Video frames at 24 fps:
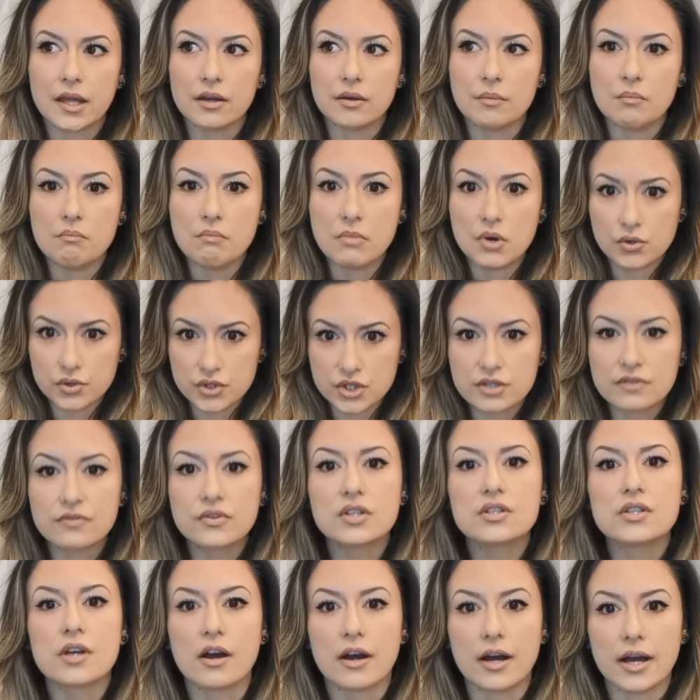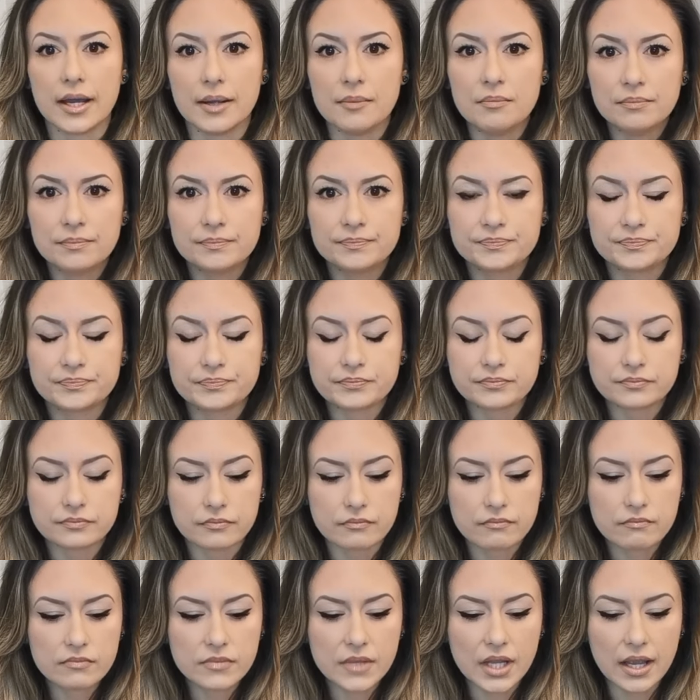most of the time,
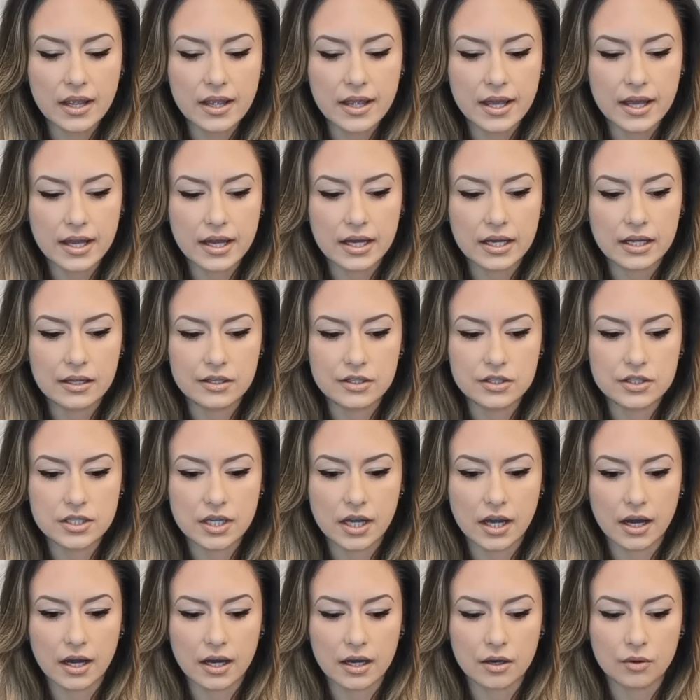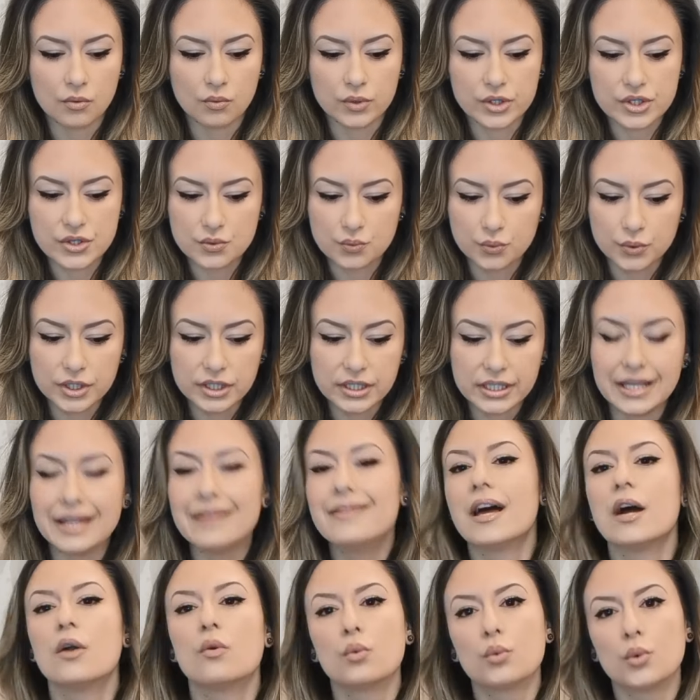and was really in
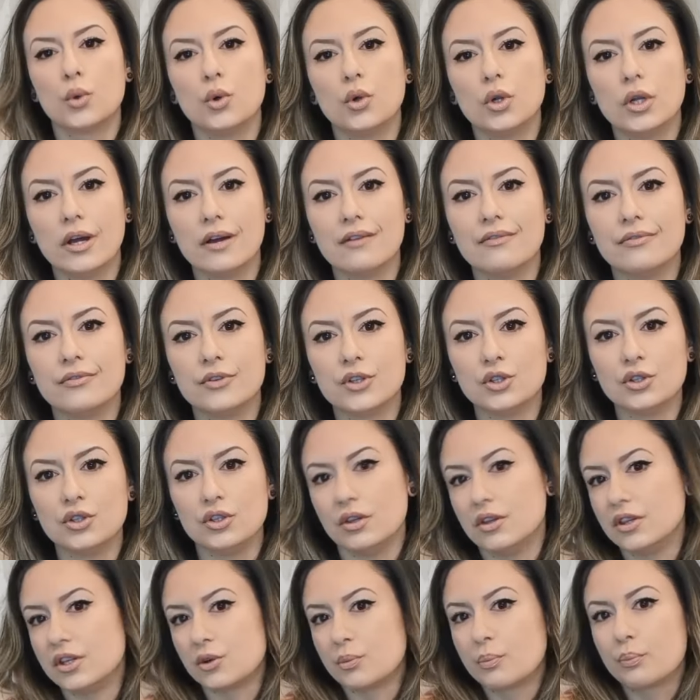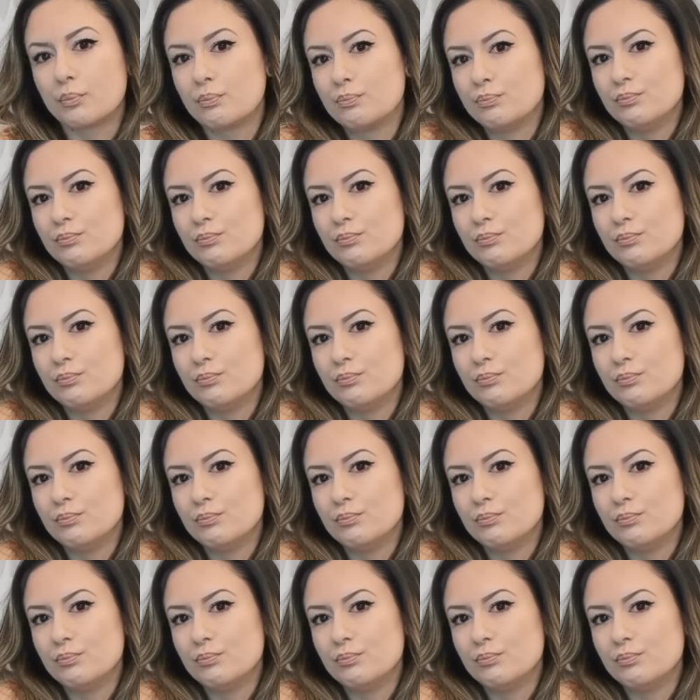that role of their